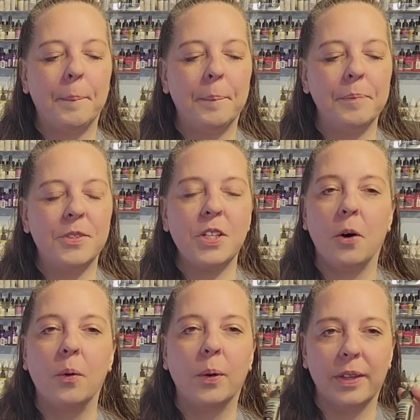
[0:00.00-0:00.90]

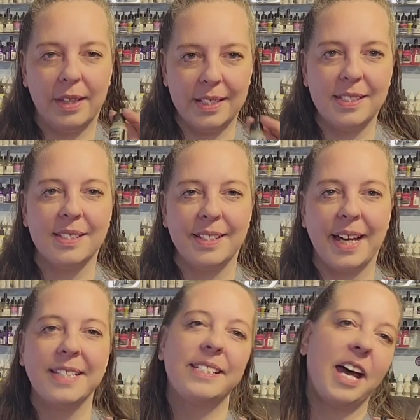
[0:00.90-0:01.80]
So this is
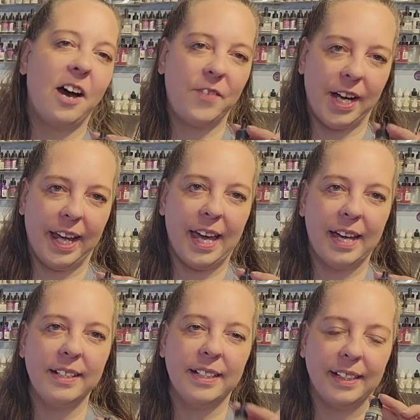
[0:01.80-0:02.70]
nice to have on
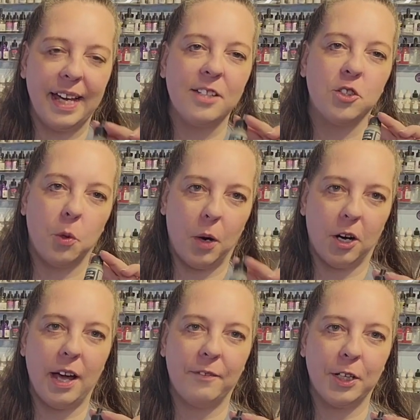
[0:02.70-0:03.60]
hand in case you are
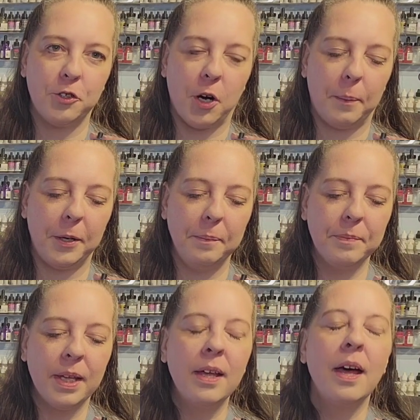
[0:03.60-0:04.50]
having trouble.
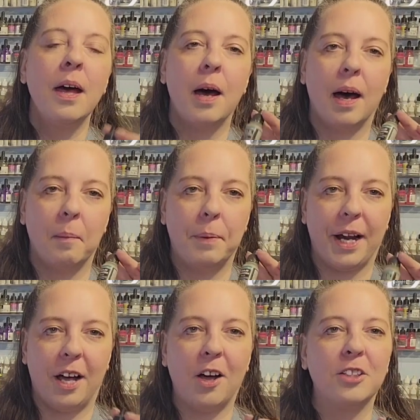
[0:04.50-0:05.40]
But
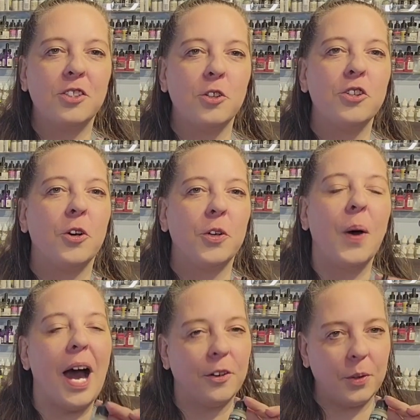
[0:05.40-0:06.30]
I'll also show you
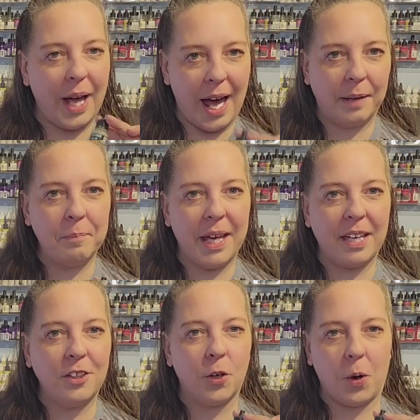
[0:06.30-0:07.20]
how you can
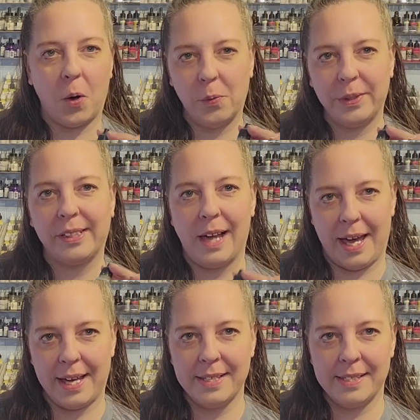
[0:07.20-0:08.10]
make your own
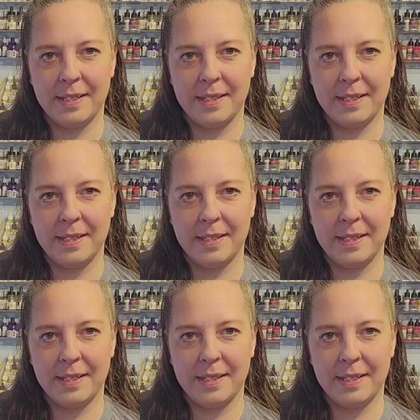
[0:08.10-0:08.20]
glaze.